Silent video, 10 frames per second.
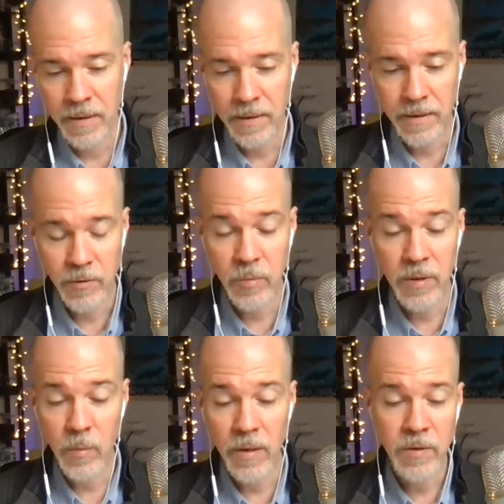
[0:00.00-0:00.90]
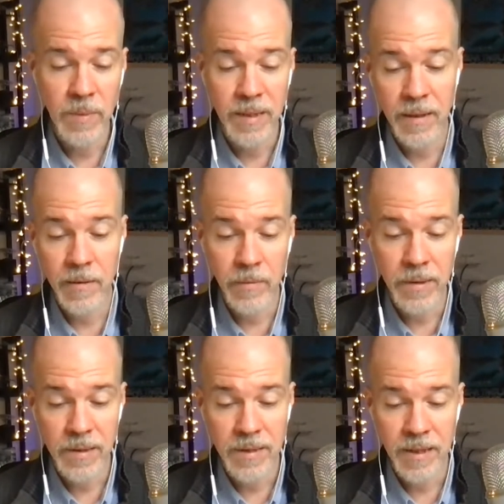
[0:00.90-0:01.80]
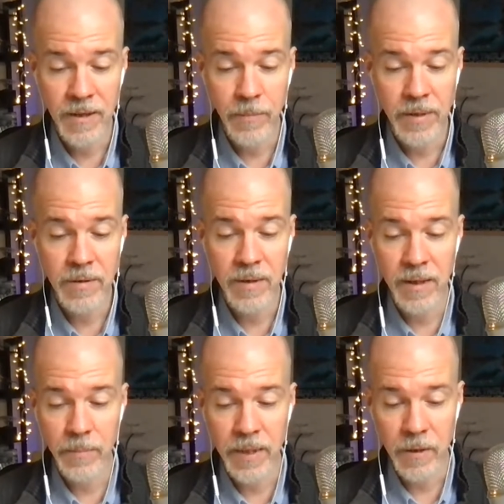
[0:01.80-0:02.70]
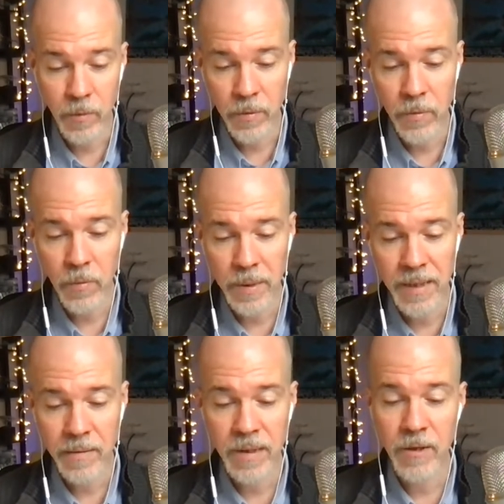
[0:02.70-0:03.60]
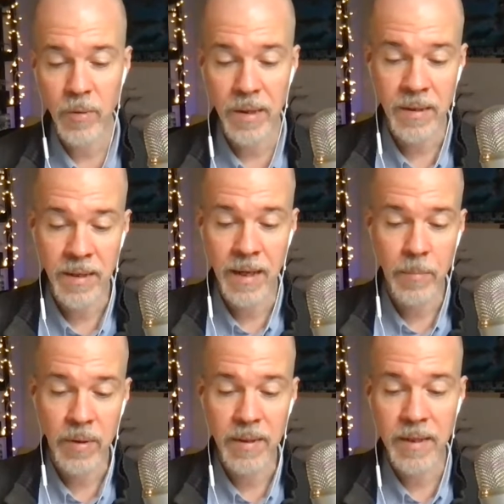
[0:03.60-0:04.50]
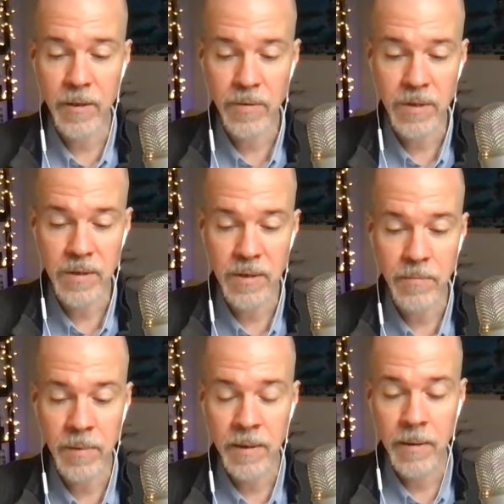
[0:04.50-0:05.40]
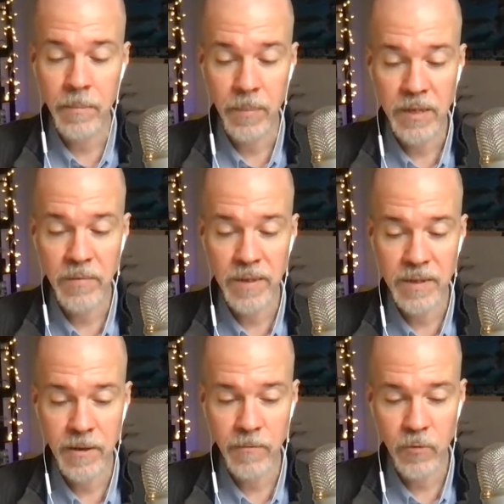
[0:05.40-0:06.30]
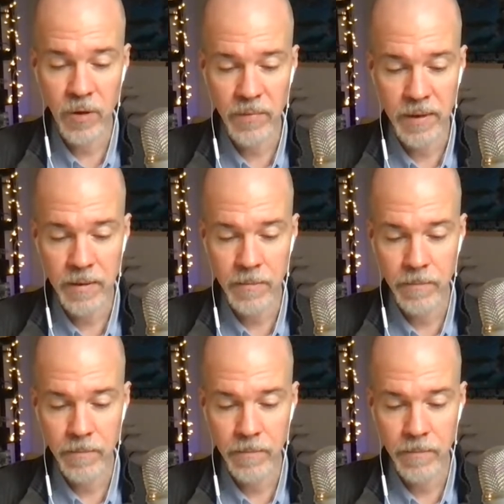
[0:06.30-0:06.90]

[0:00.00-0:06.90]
It truly wows me not only to see how much the company grew, but how they created an Apple ecosystem, much of it self-driven.